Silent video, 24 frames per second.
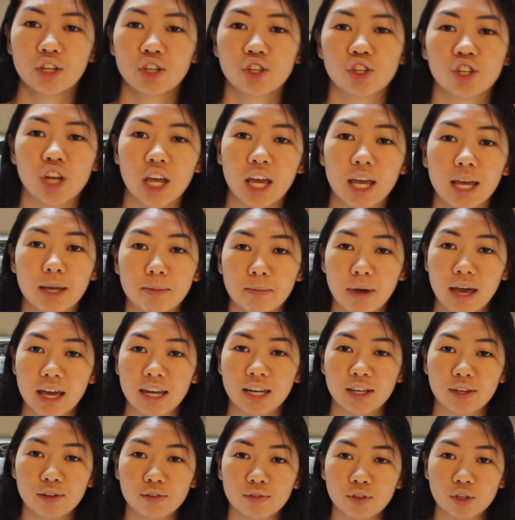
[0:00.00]
shame
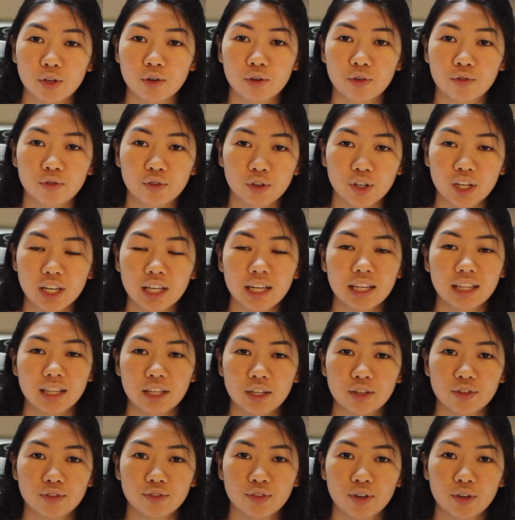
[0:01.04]
any of you for eating
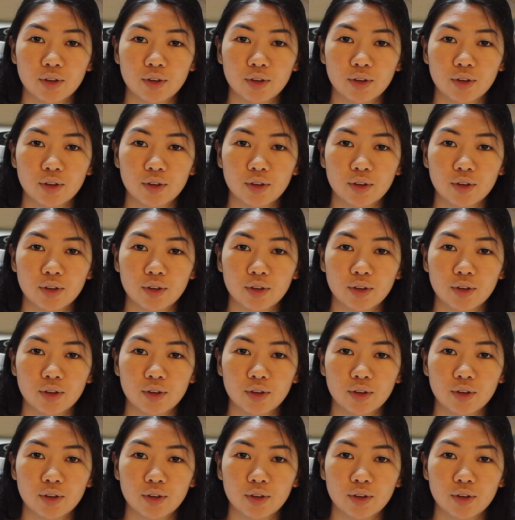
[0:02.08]
these